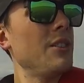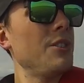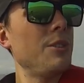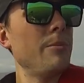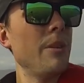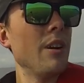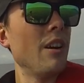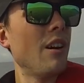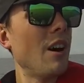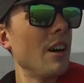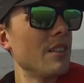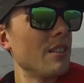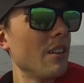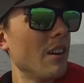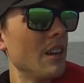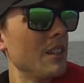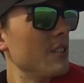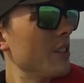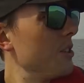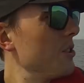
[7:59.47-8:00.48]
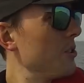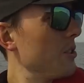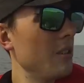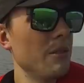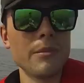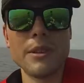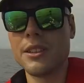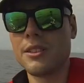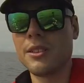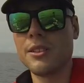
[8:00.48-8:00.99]
Should be a high tide, so it
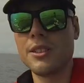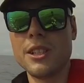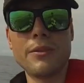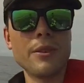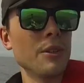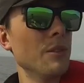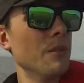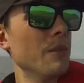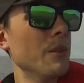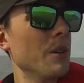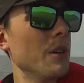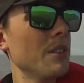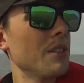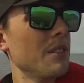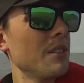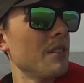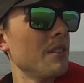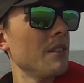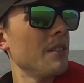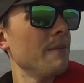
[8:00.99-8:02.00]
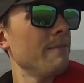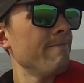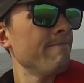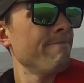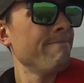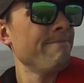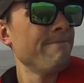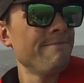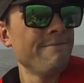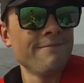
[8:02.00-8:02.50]
shouldn't be difficult for
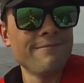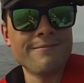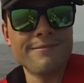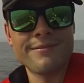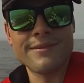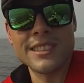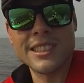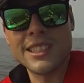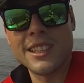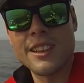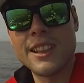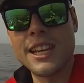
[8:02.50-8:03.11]
us.